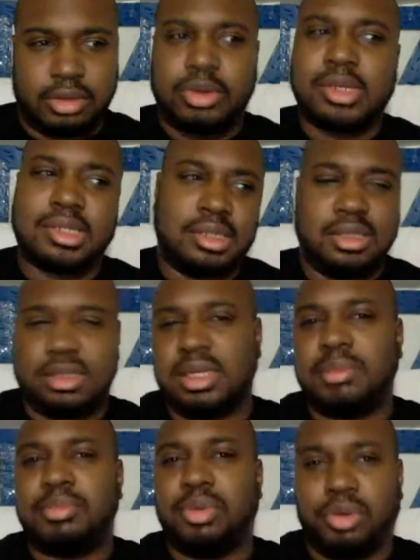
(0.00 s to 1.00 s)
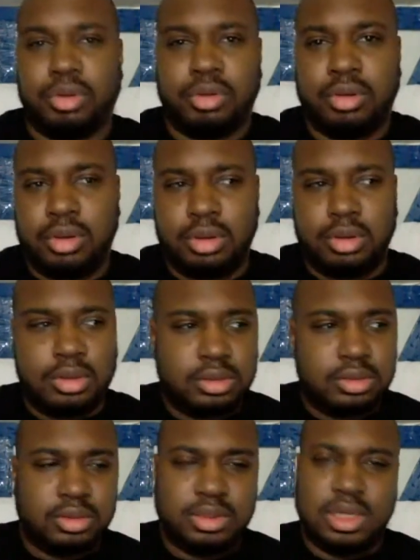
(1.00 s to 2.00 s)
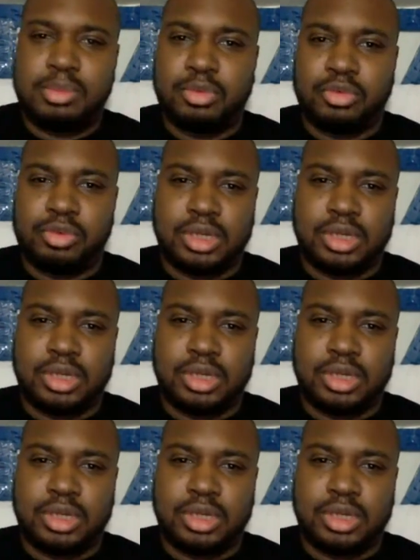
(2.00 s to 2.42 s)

questioning the deeper